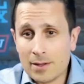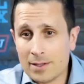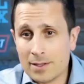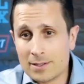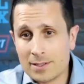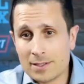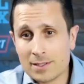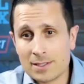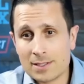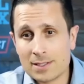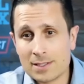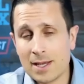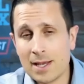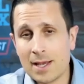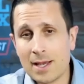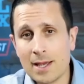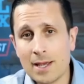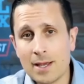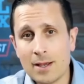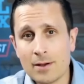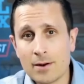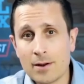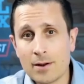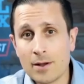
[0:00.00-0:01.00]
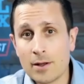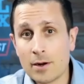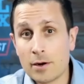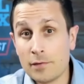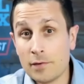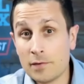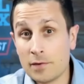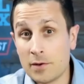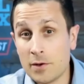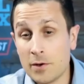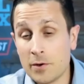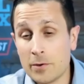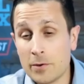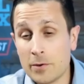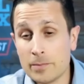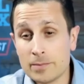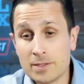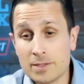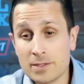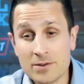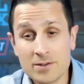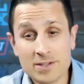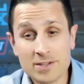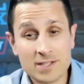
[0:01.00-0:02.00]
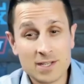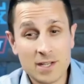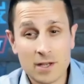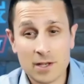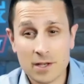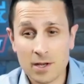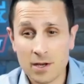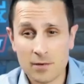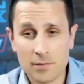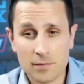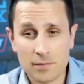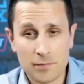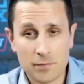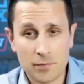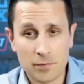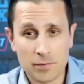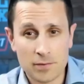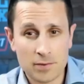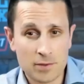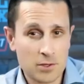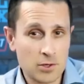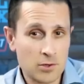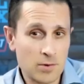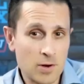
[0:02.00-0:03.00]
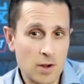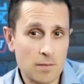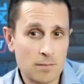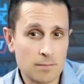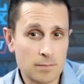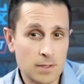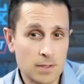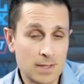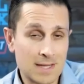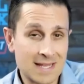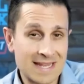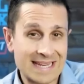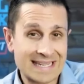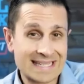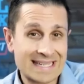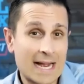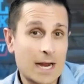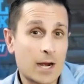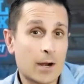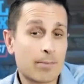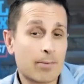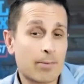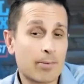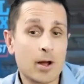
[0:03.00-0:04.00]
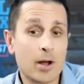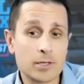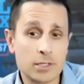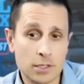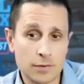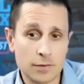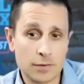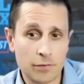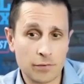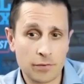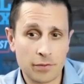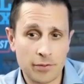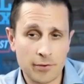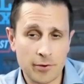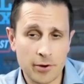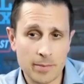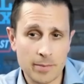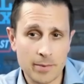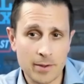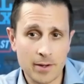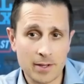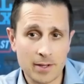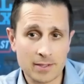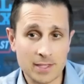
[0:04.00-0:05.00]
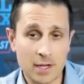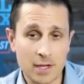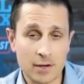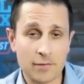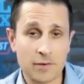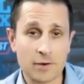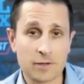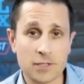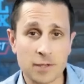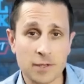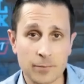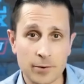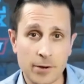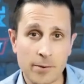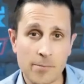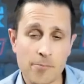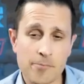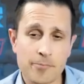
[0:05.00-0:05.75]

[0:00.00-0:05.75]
let's just say, on 150 homes, and you're selling it for around the entire project for 30 million. Is that a fair summary?